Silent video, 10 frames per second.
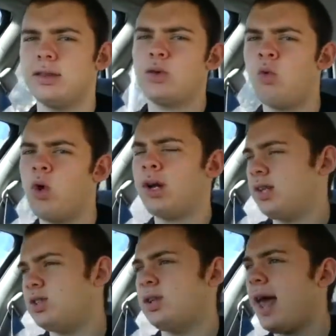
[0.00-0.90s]
The
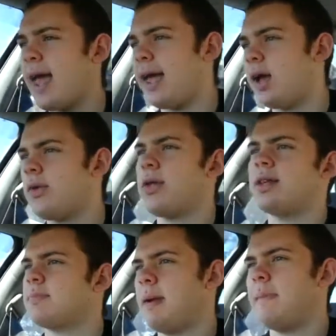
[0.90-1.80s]
warning today, although
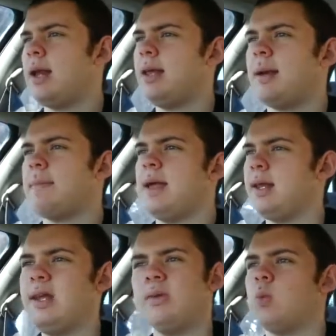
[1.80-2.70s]
there's been many,
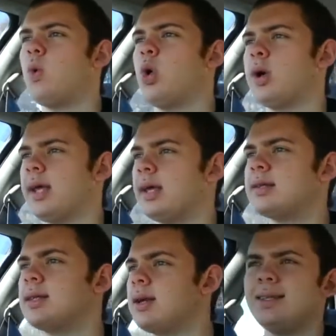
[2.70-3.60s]
many
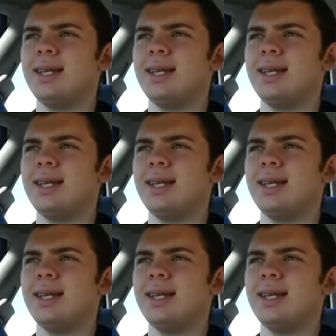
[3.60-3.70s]
warnings.